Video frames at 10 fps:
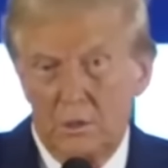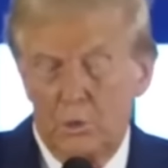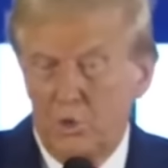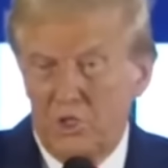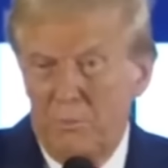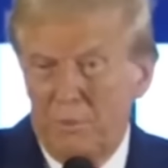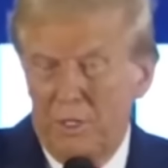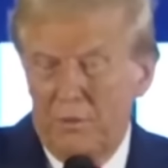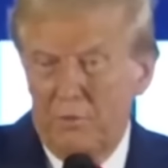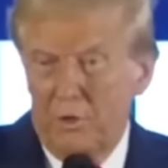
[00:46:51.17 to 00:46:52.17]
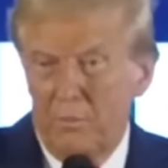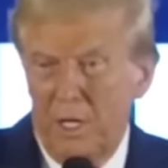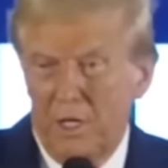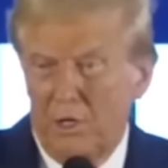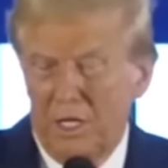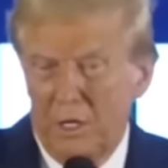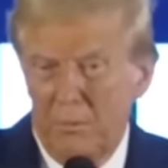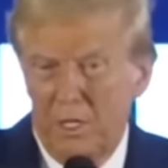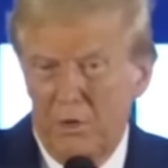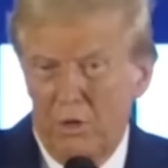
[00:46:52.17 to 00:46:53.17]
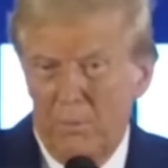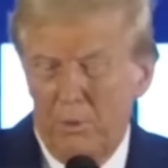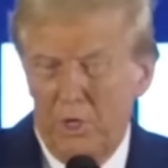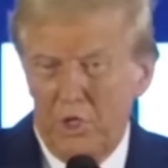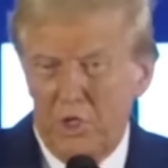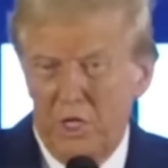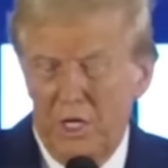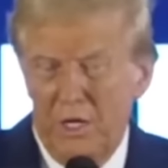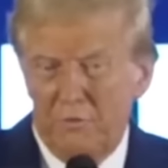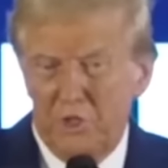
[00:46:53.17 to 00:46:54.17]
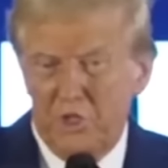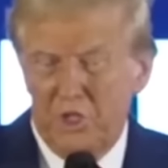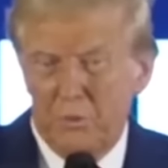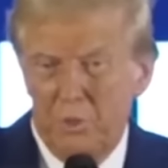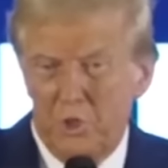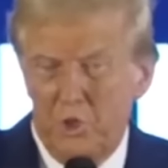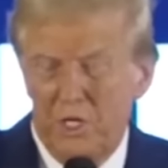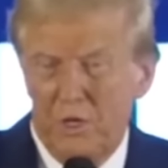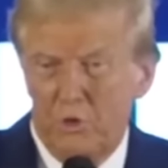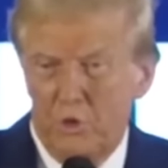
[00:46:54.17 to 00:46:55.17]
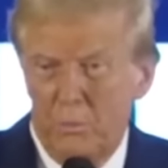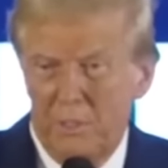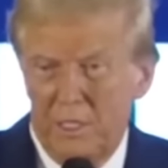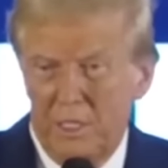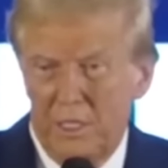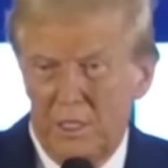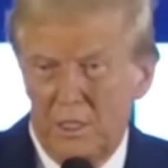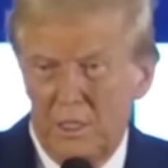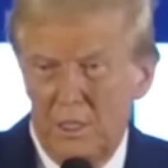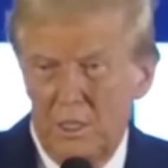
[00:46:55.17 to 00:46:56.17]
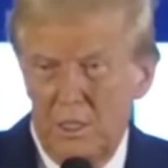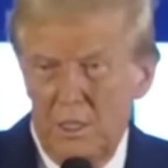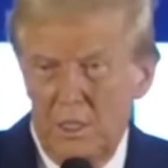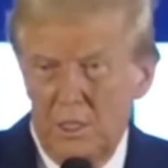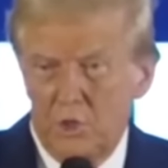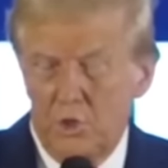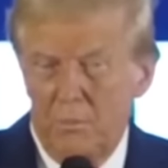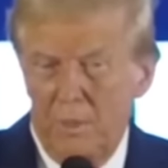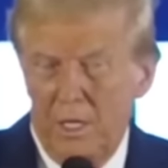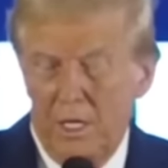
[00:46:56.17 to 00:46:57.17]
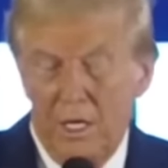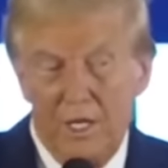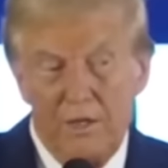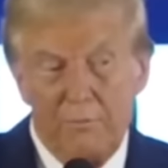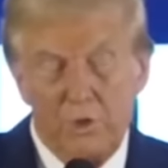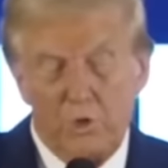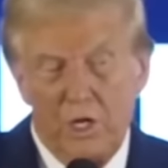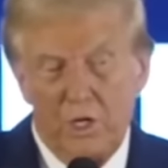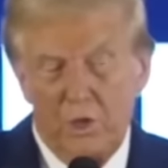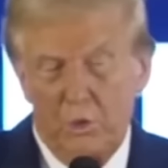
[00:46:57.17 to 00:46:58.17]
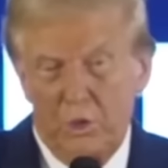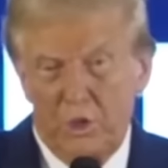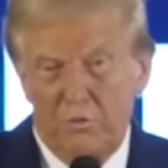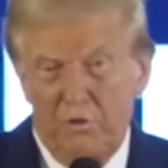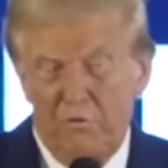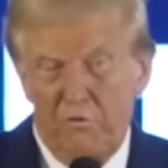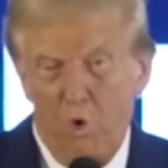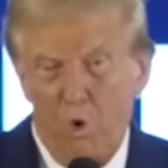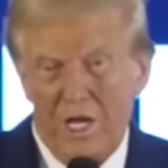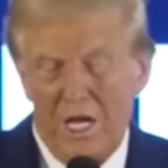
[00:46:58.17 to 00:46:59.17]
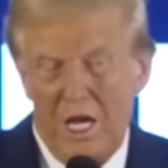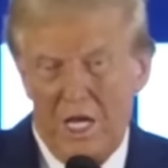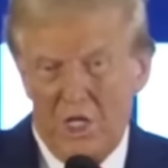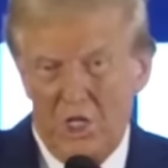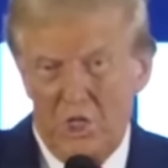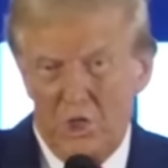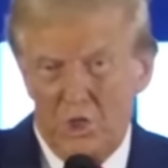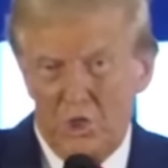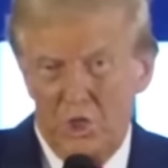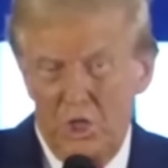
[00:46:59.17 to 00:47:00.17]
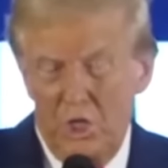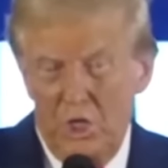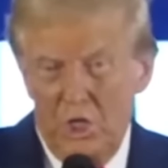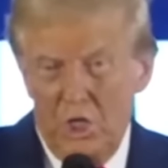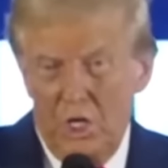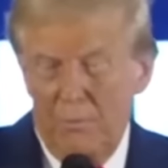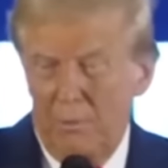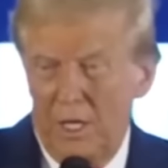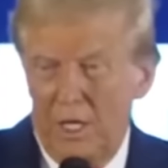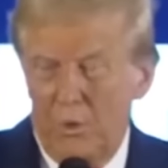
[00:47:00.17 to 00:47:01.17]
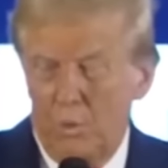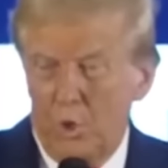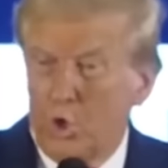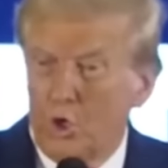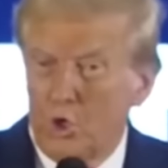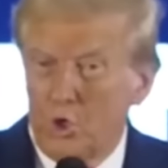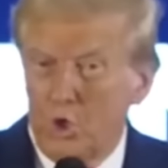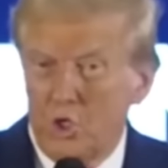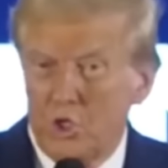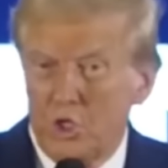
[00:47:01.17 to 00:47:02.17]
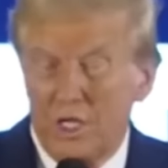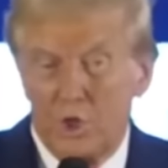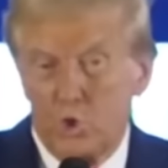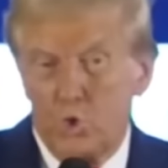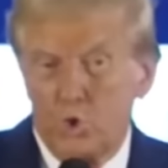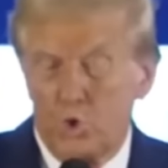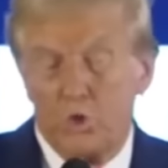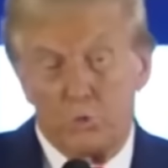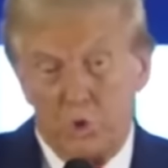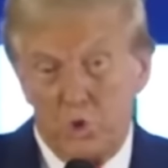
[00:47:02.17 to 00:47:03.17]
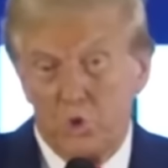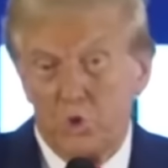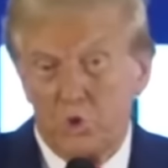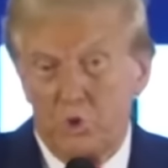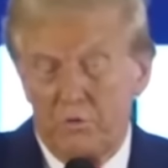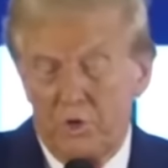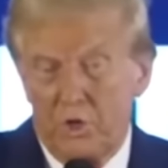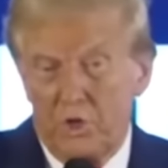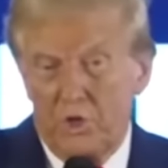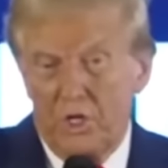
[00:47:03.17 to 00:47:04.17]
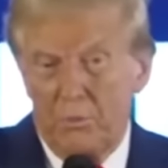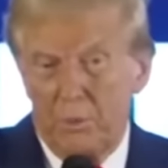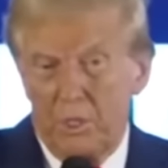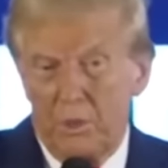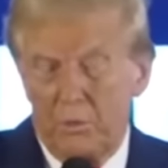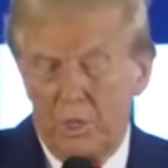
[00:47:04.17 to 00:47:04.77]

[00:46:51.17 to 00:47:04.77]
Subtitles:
or with something very minor, like a minor operation. And after 6 months, you're now terminally ill. So I made it. And they've been trying to do this for 48 years. I made it. We call it choice, like school choice, which is also a very good thing, by the